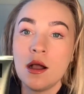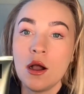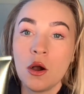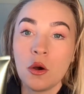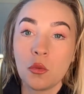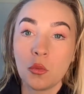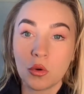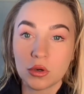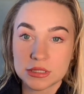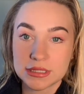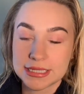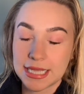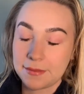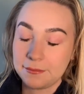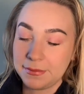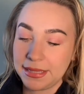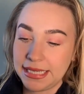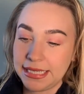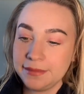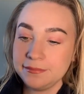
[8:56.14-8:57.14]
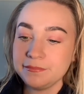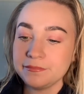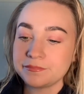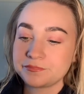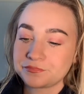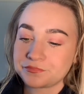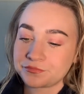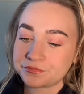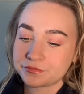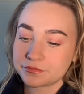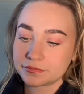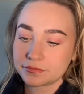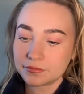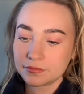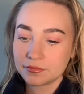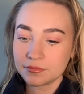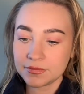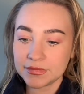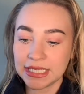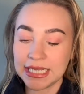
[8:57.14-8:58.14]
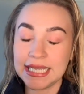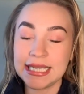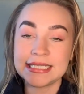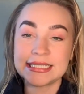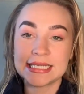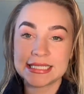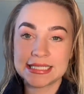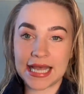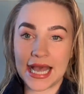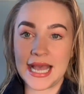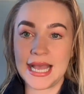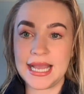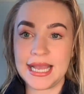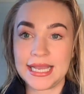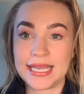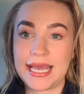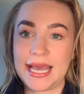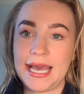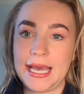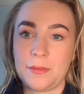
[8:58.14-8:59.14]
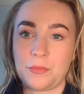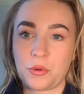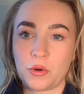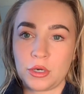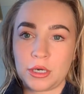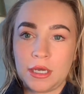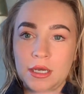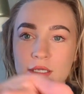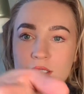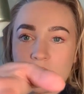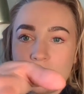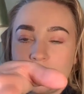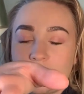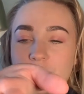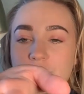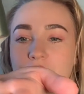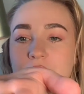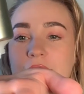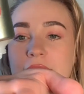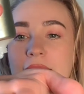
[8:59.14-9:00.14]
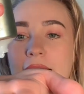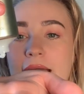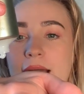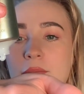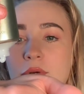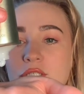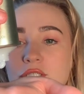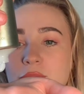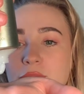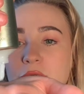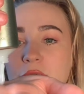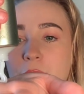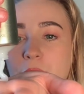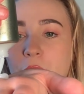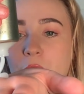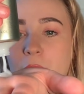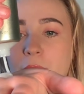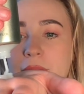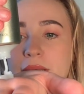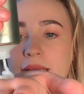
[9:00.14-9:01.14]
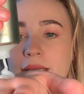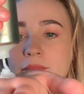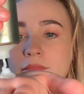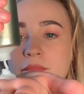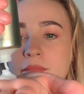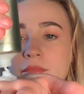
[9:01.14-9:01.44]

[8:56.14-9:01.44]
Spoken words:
what does that mean? It is a hair care product, so I'll just show you how much I'm going to pop in.